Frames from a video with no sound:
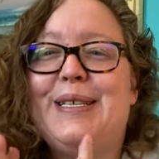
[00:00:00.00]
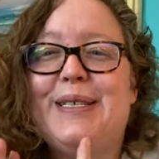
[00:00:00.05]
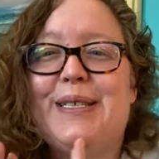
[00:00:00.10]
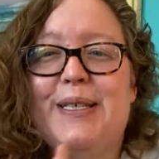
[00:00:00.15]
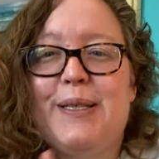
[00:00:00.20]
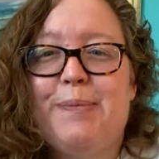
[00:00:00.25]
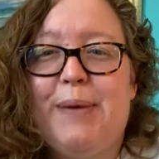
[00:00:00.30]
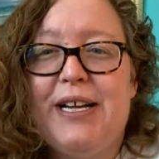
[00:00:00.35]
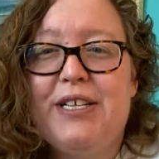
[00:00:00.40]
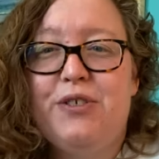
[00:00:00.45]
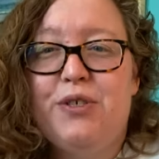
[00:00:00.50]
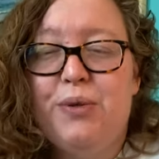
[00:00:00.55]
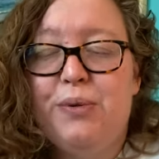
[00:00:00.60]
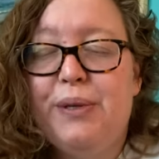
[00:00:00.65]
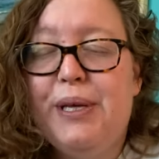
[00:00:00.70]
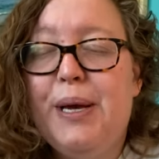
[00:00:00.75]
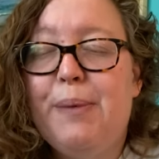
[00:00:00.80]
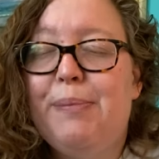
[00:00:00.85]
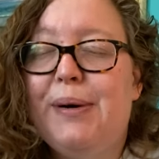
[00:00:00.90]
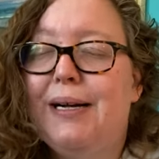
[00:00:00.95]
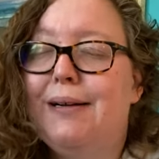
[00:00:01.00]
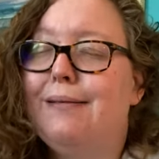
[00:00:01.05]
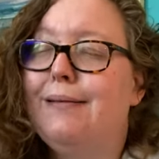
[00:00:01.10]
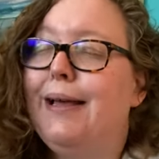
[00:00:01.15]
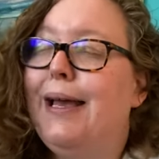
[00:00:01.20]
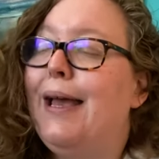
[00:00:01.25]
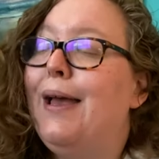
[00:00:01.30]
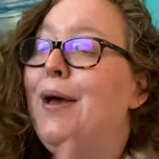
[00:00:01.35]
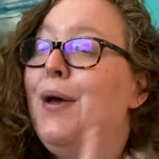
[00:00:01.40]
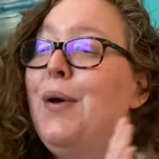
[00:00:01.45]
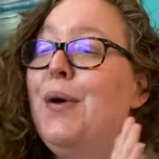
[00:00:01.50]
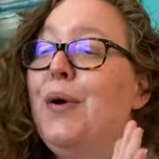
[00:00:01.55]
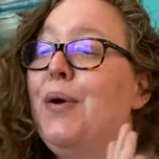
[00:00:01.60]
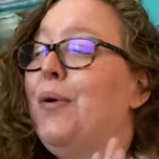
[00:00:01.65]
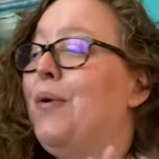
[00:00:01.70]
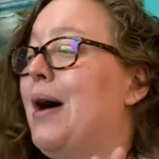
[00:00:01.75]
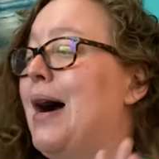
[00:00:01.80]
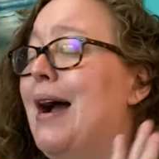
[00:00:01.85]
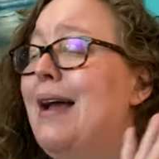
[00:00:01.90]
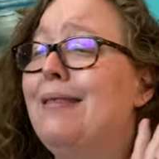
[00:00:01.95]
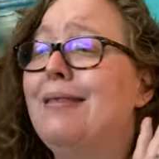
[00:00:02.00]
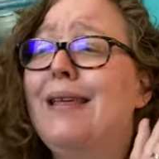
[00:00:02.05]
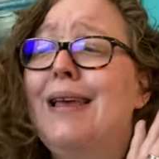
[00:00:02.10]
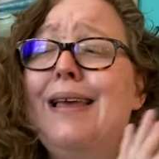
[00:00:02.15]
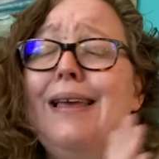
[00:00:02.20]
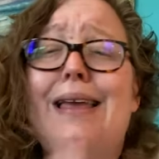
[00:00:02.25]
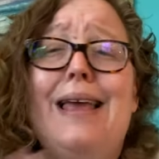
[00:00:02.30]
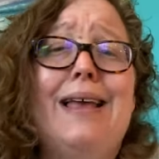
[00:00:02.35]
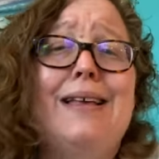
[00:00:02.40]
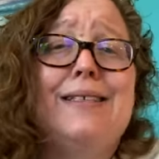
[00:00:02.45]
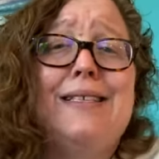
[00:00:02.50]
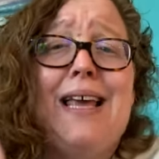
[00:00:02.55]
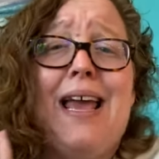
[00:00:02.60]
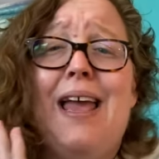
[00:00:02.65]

This is by Julia Buckley, who I think is